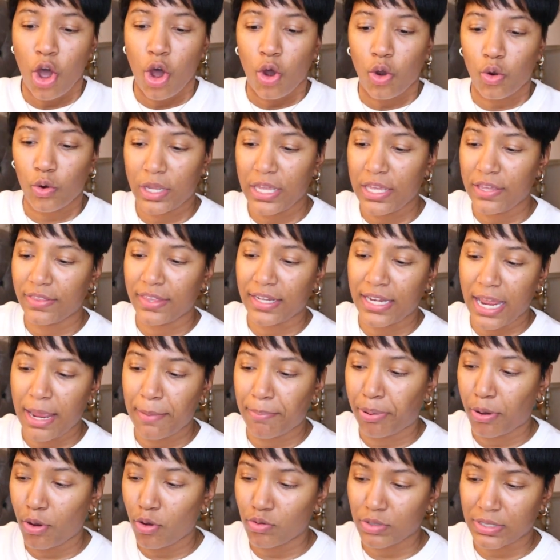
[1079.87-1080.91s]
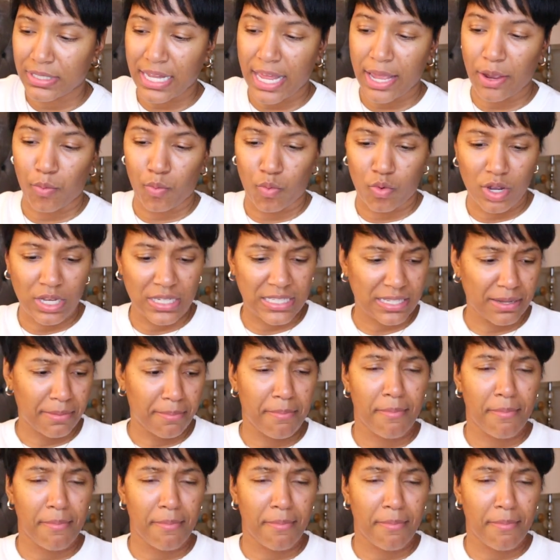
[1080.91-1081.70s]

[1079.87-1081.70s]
or either they post like once a